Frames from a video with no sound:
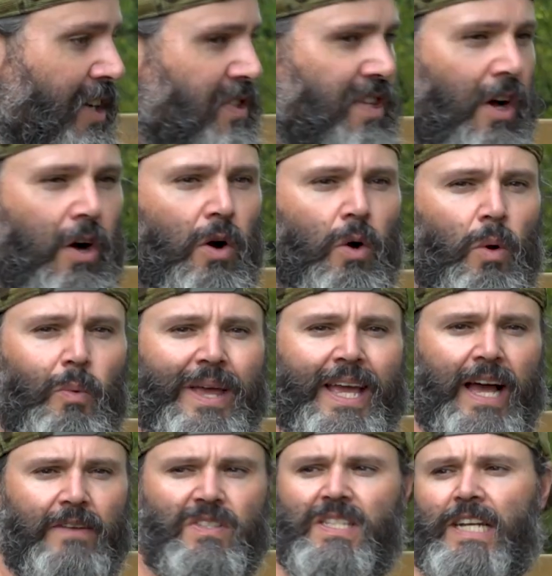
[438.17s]
So we
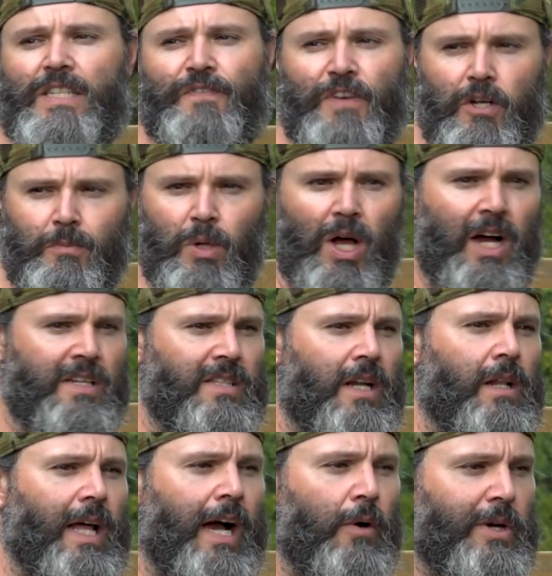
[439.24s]
have 6 field blocks that
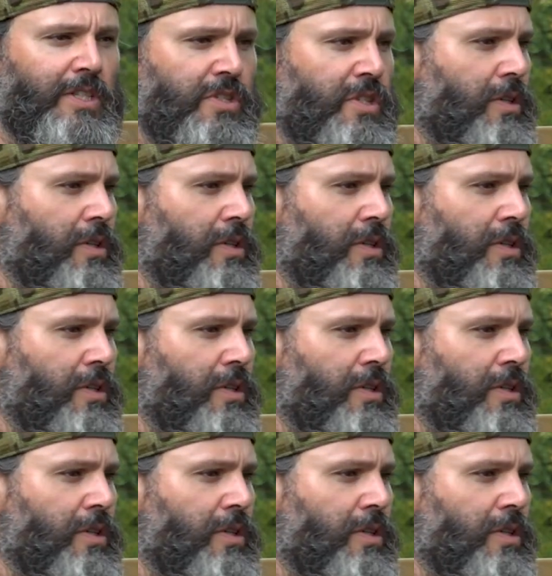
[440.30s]
allow us